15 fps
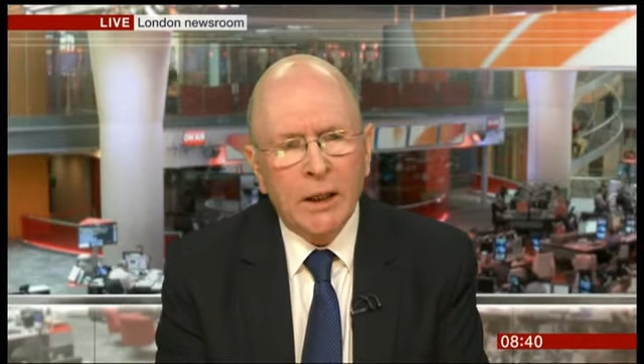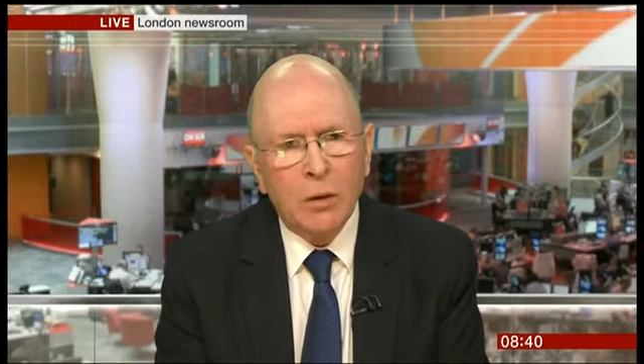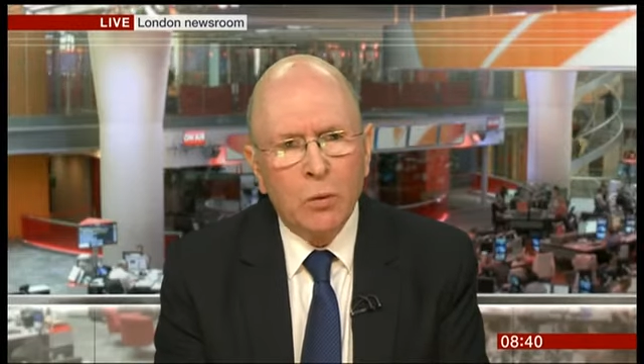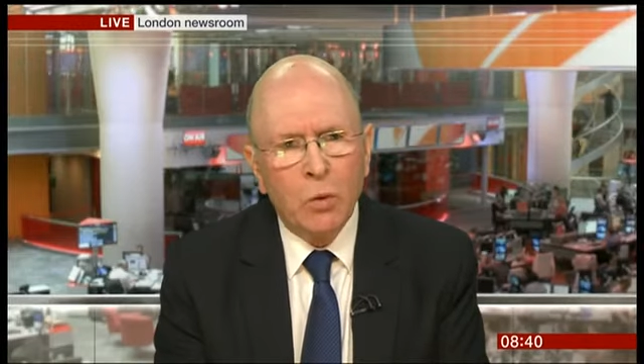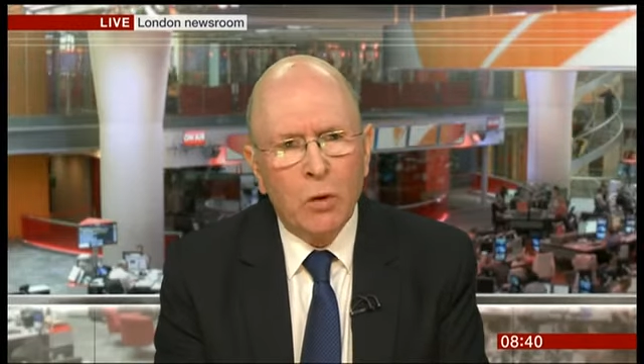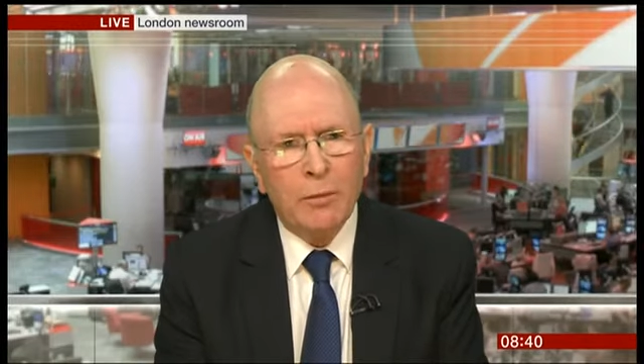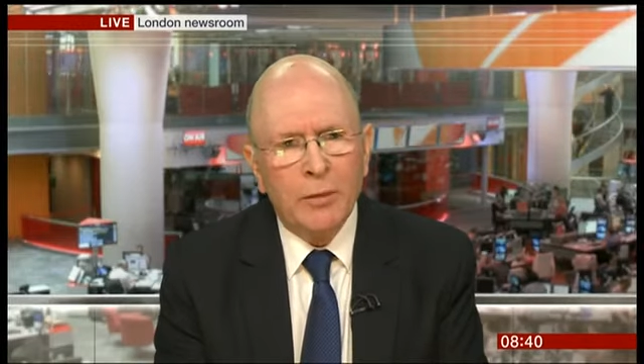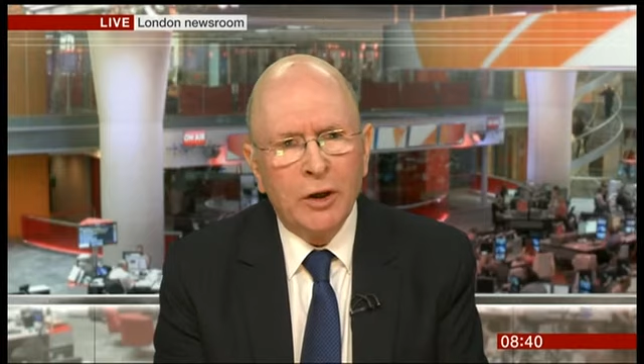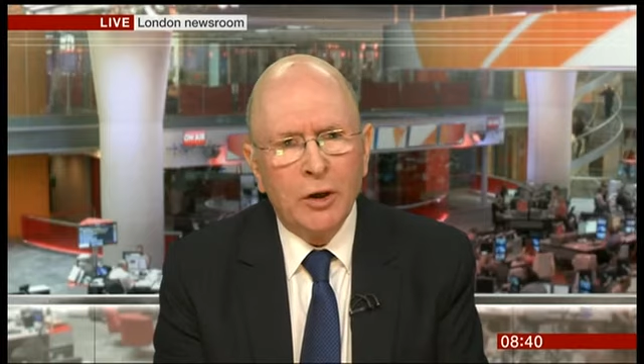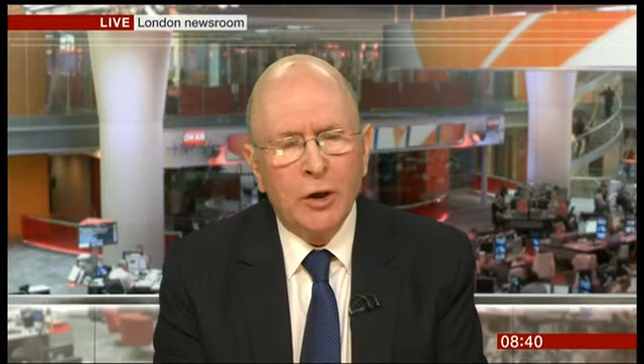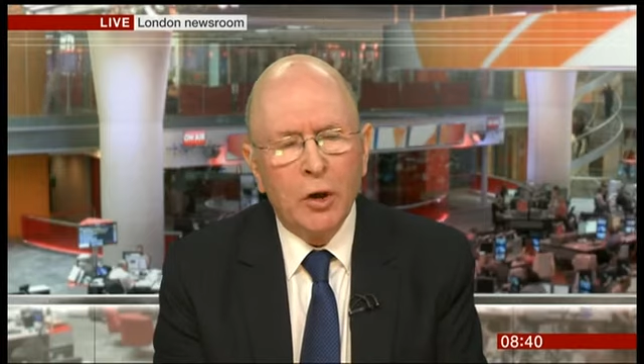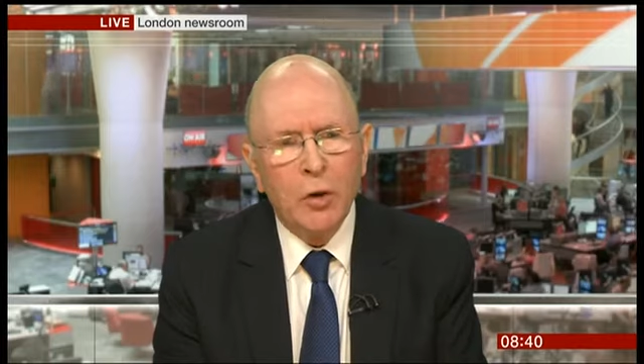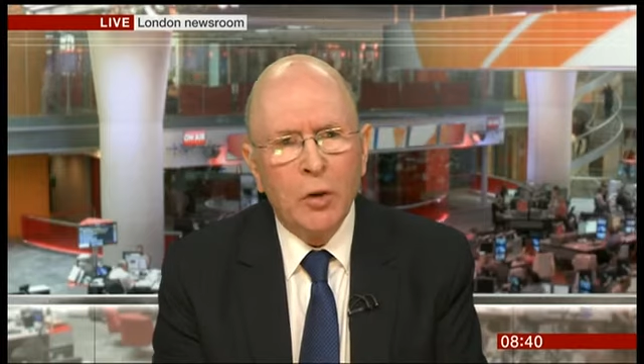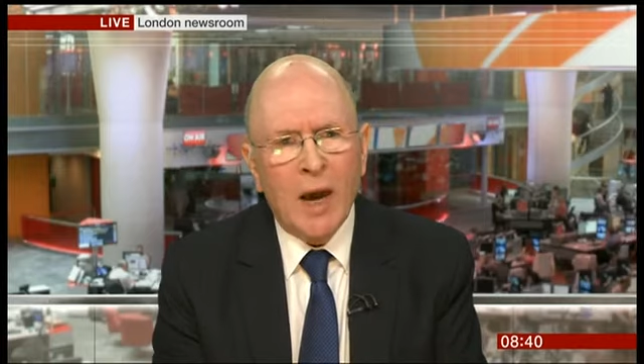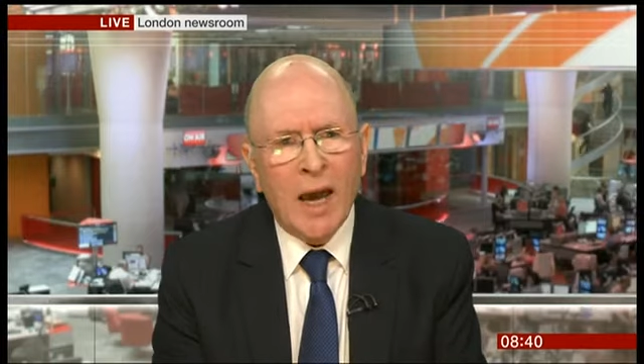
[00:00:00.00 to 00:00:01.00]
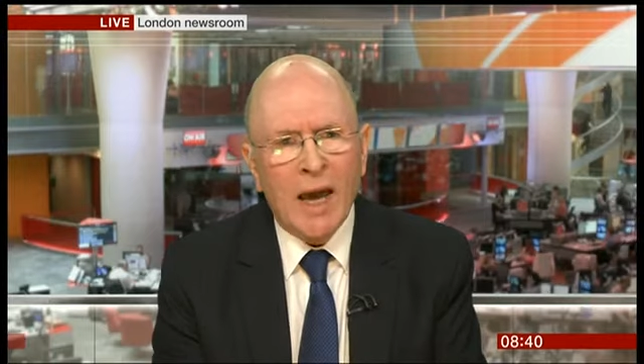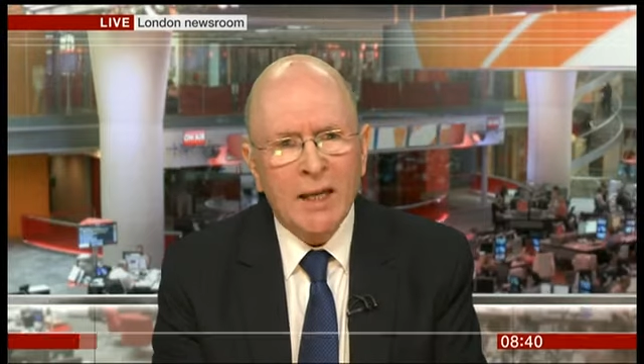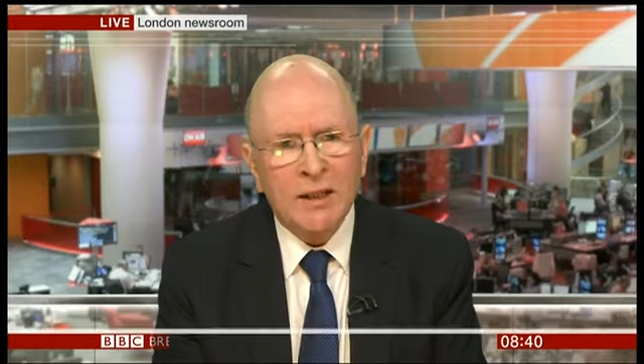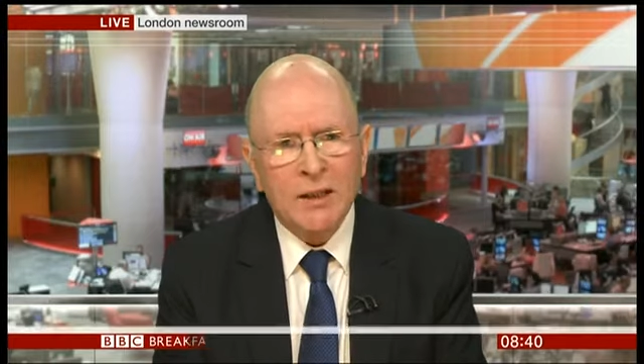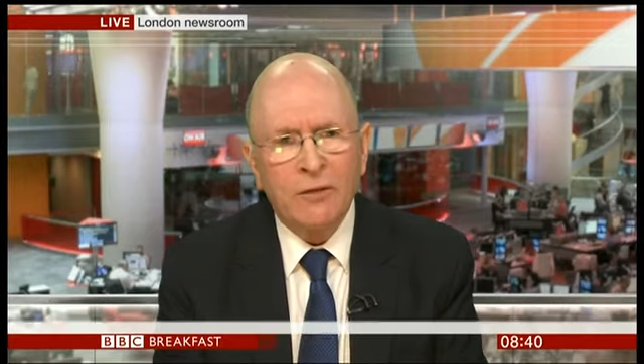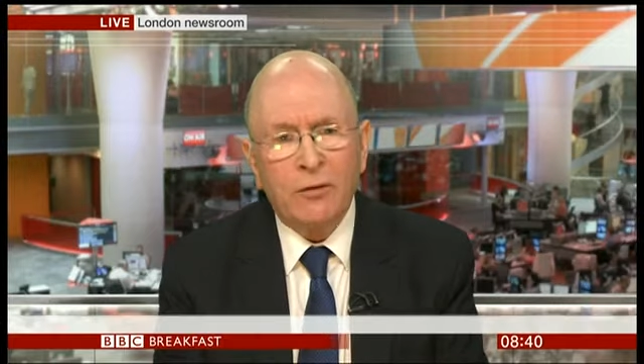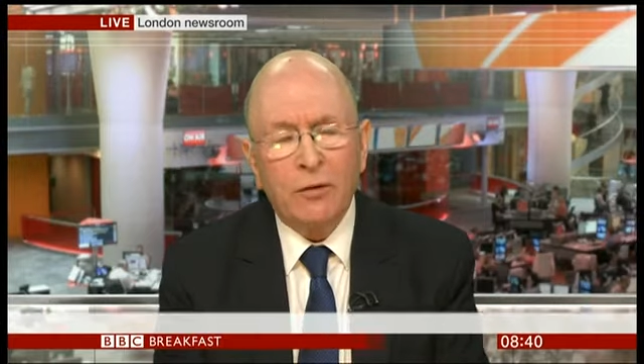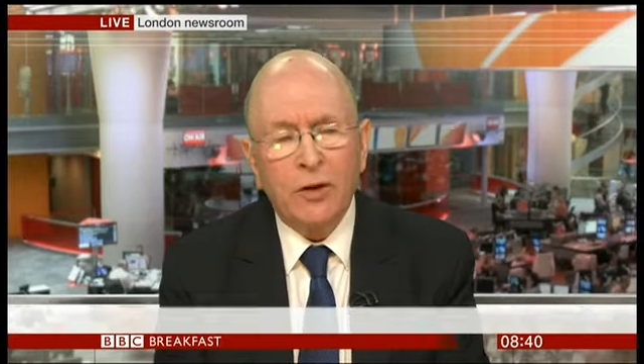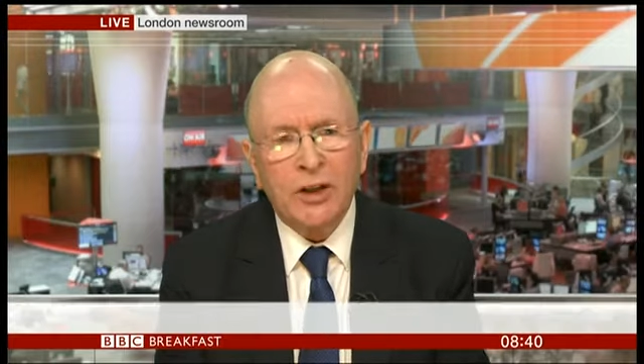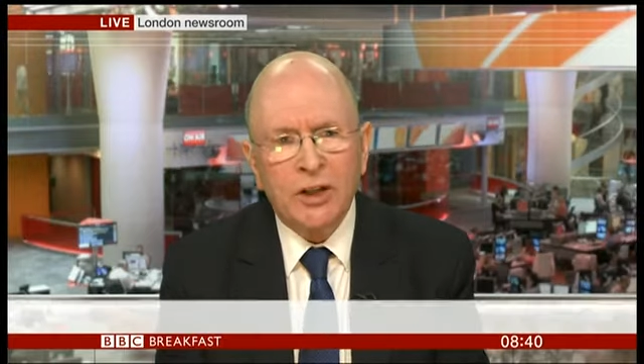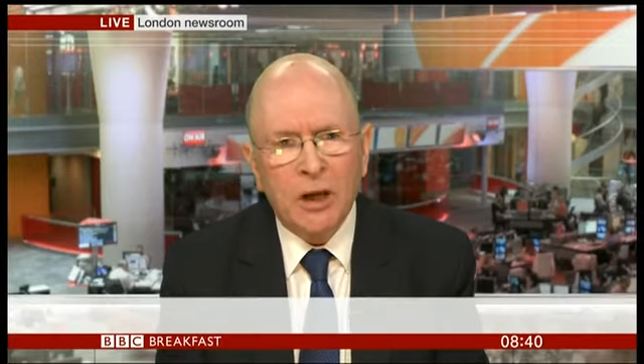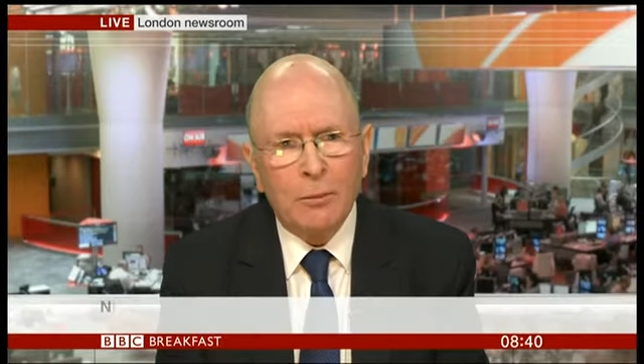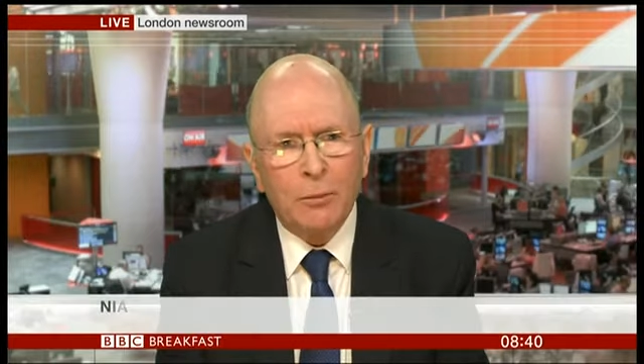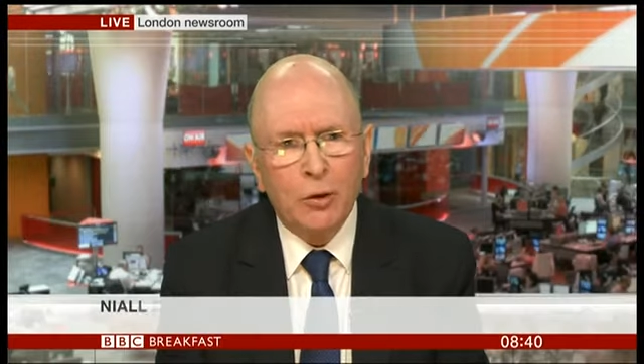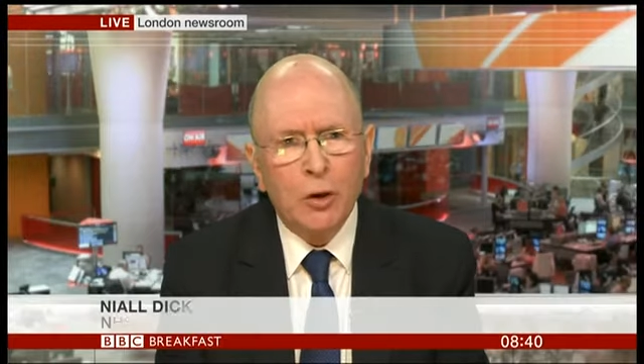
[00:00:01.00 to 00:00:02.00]
woman who has, for
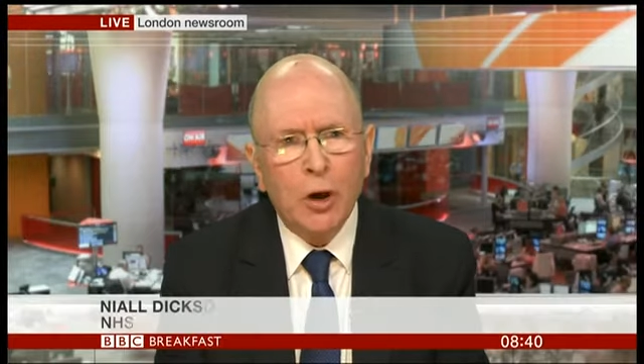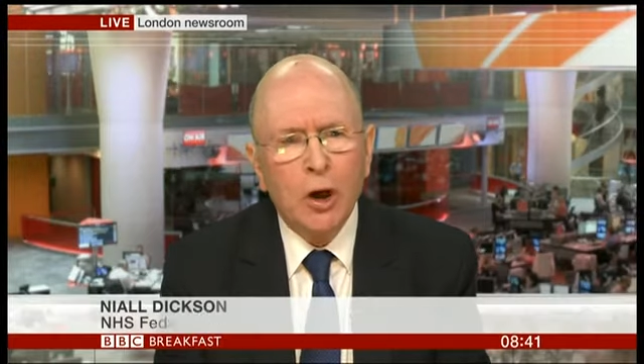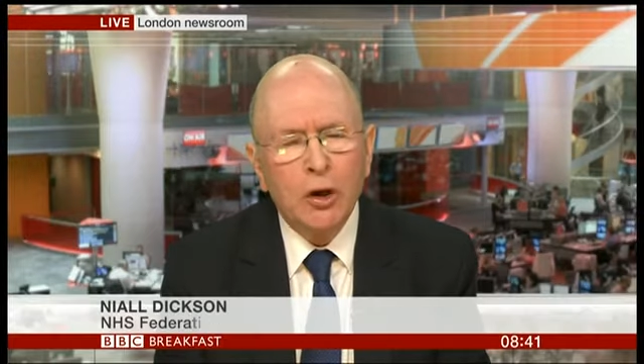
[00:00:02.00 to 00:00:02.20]
example,